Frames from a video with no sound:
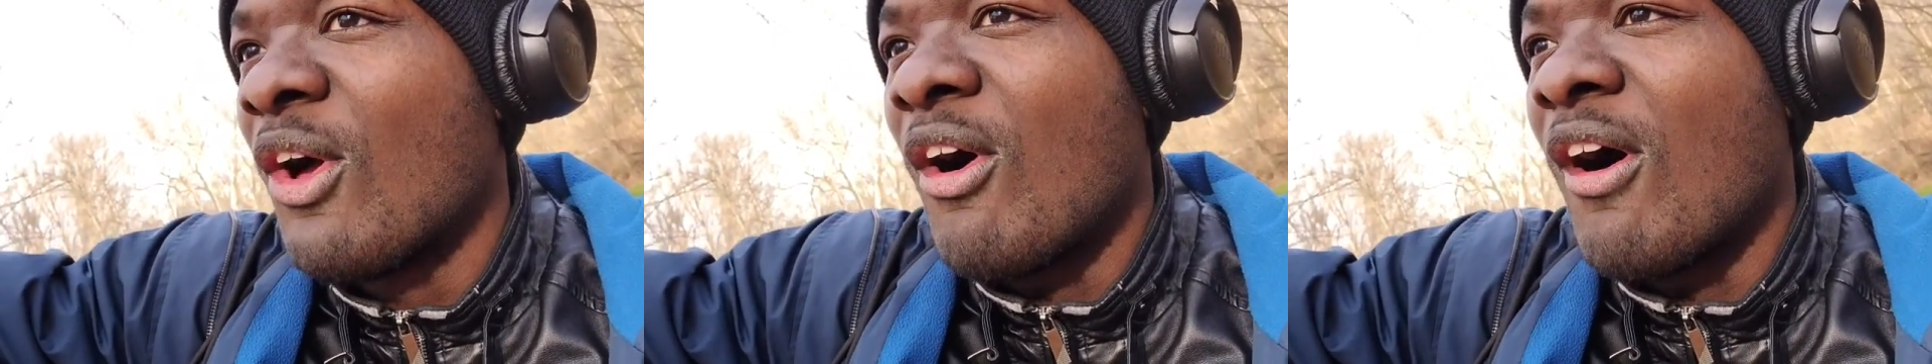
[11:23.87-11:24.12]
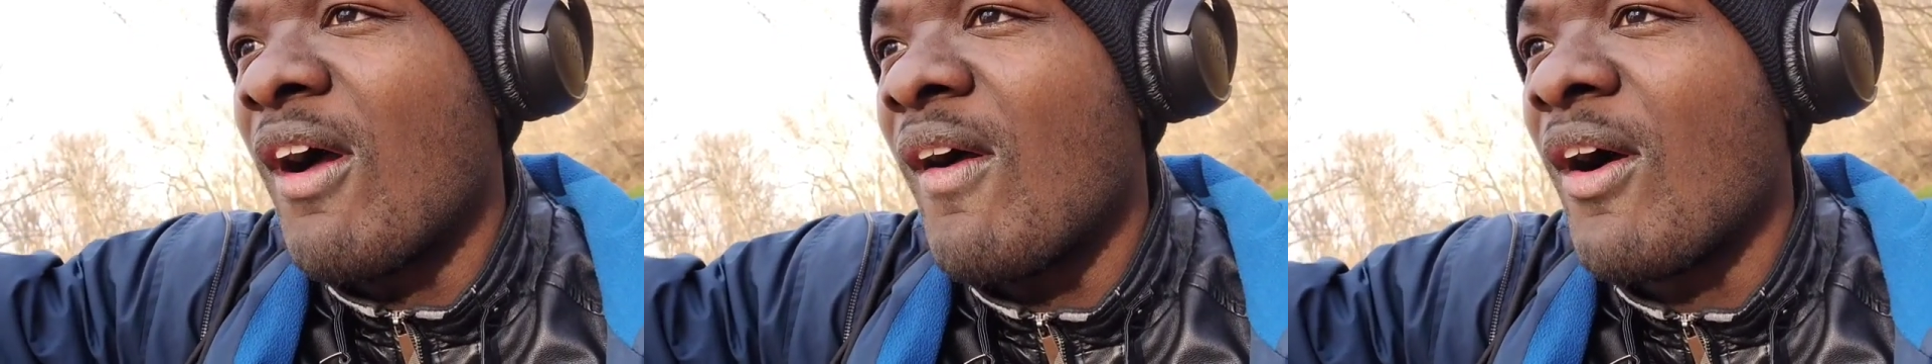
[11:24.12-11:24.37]

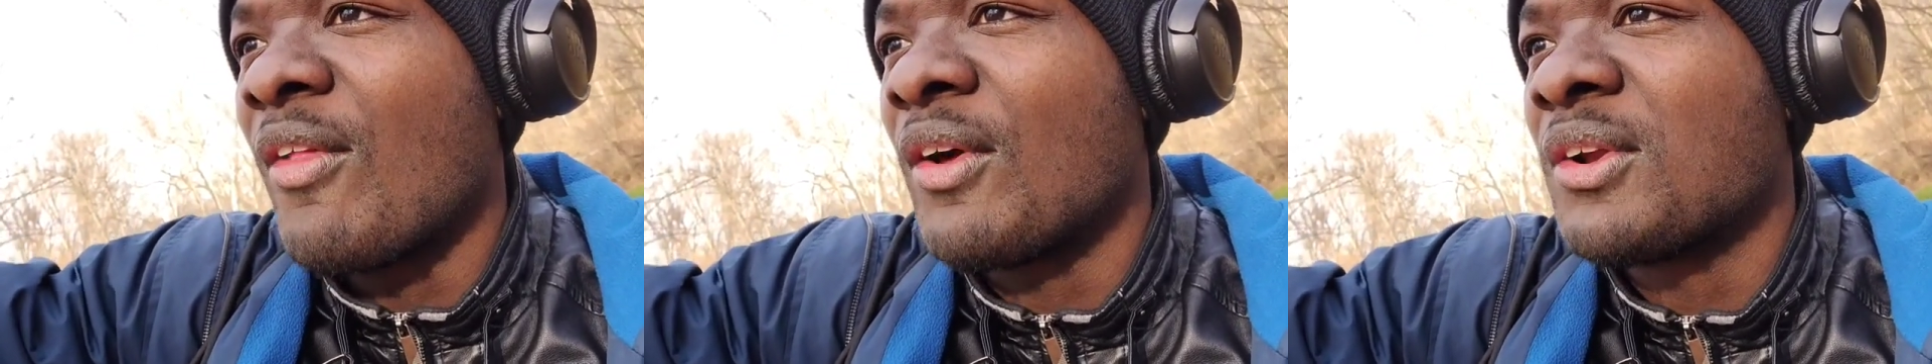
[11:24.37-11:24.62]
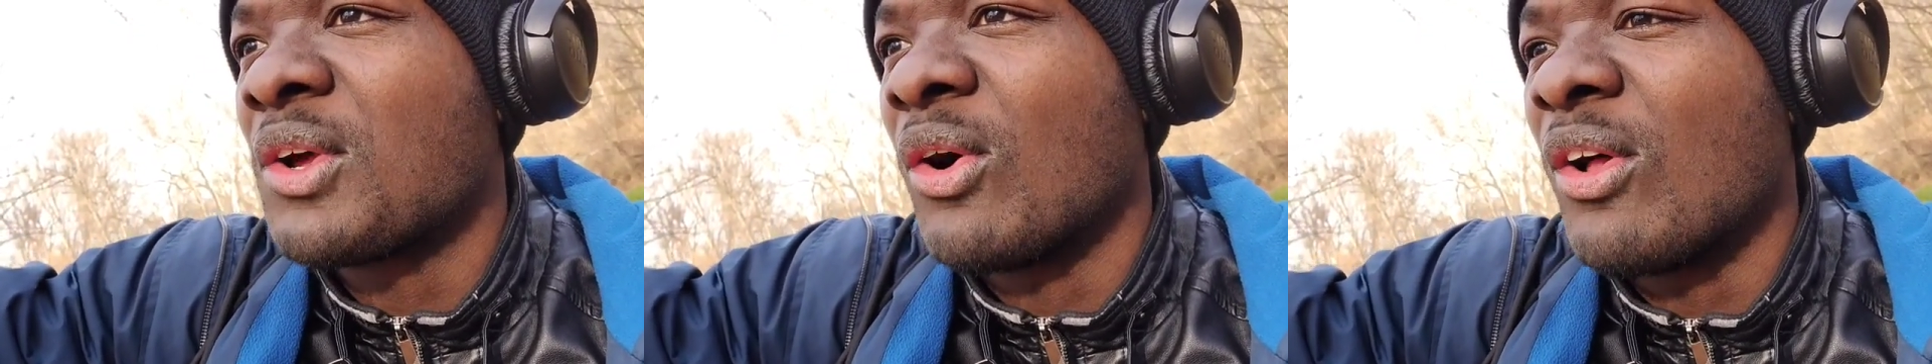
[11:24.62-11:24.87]

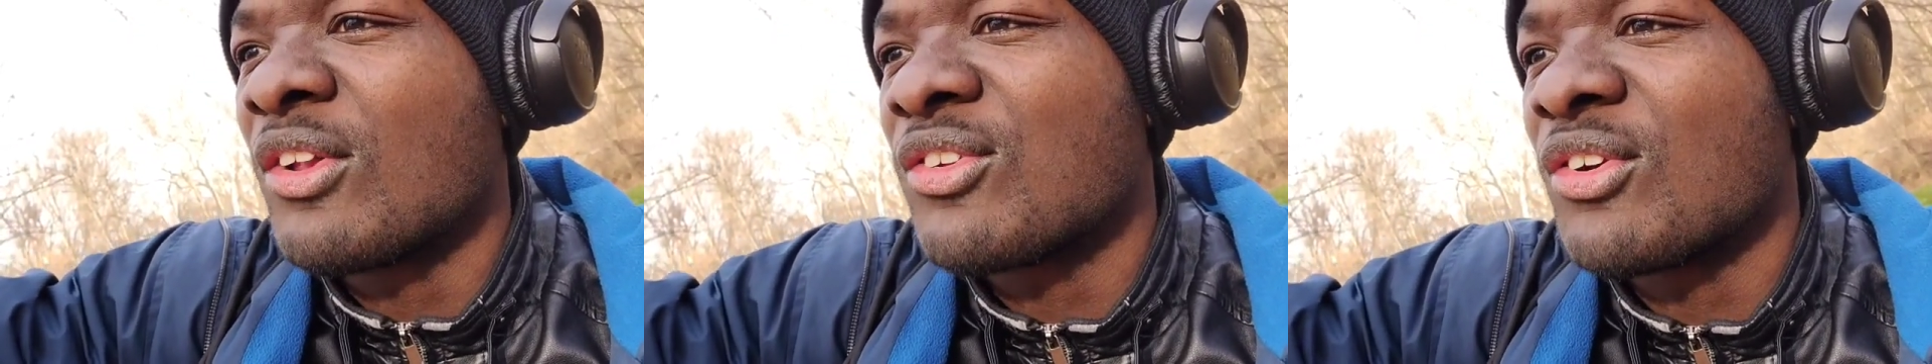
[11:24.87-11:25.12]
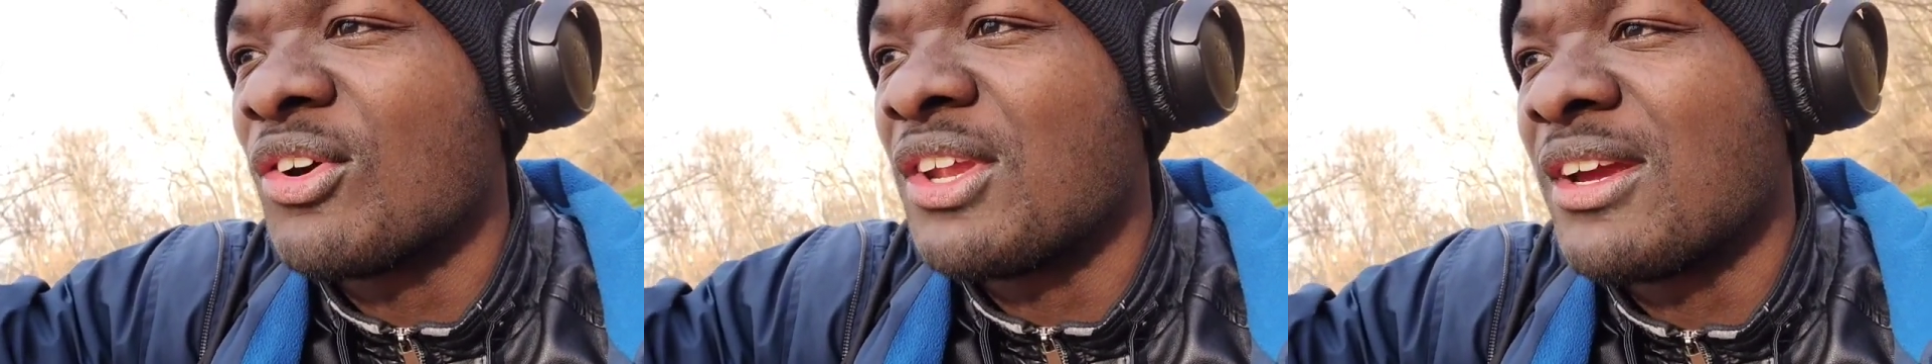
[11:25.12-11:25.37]
on
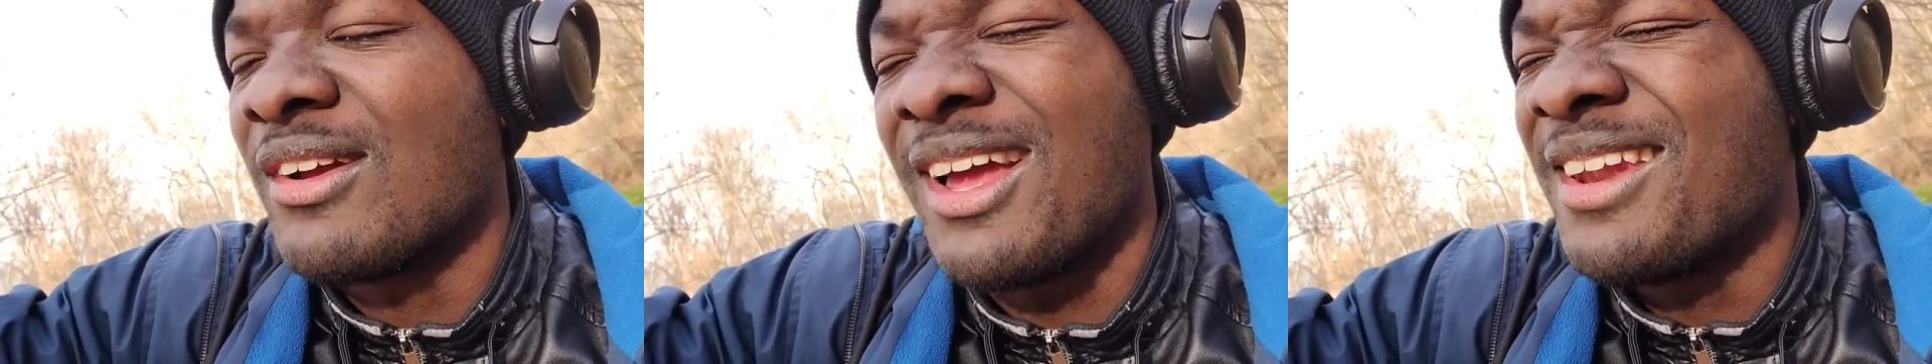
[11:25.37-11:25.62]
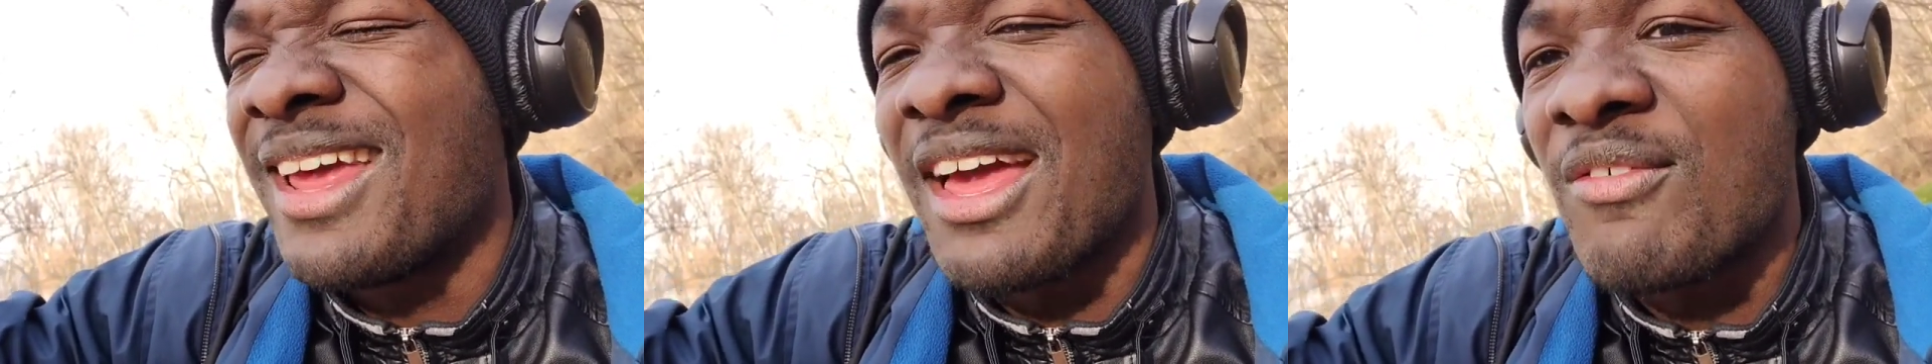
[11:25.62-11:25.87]
culture, on hair,
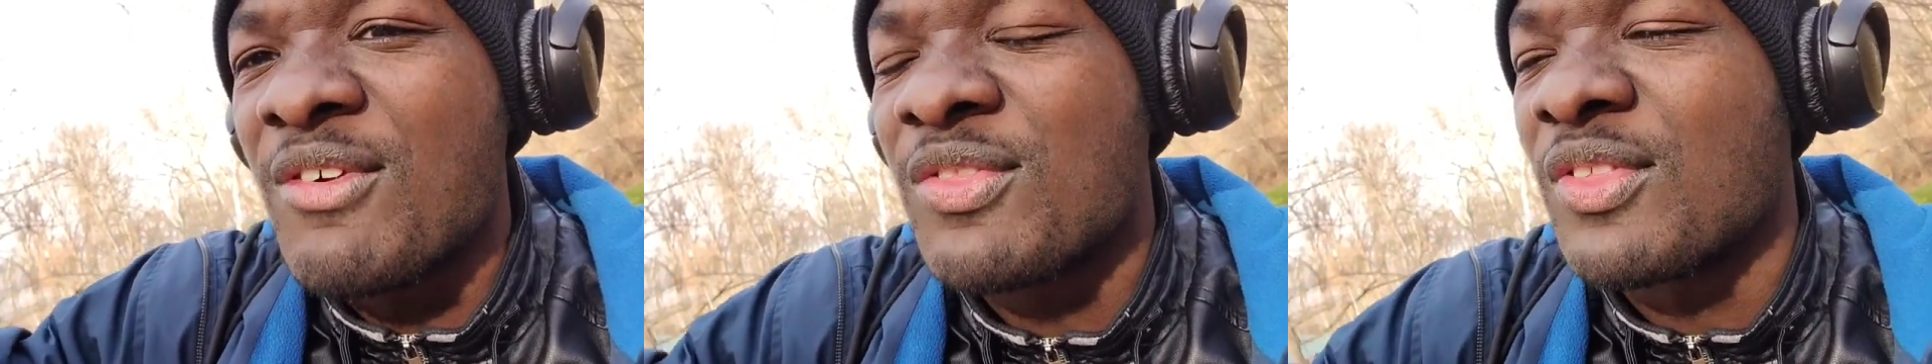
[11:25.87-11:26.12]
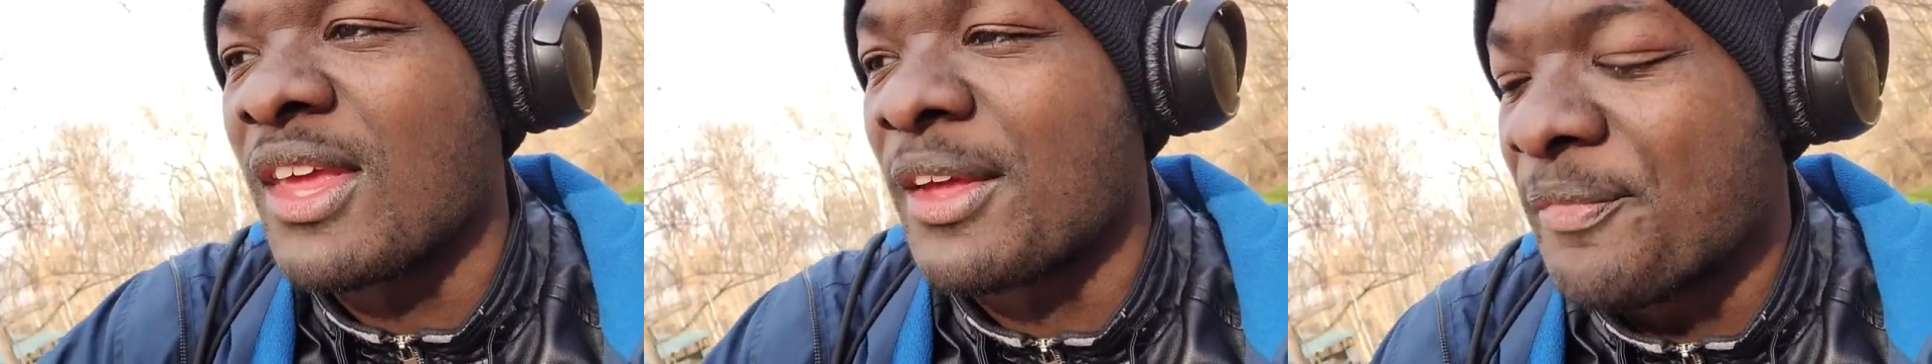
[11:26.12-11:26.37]
and
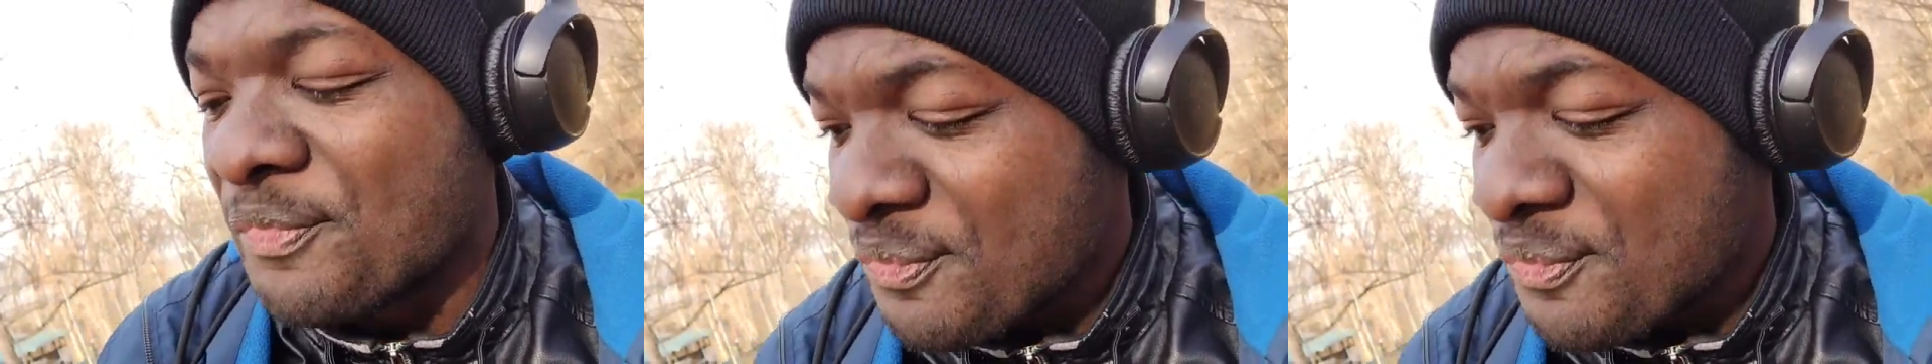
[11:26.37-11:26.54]
everything.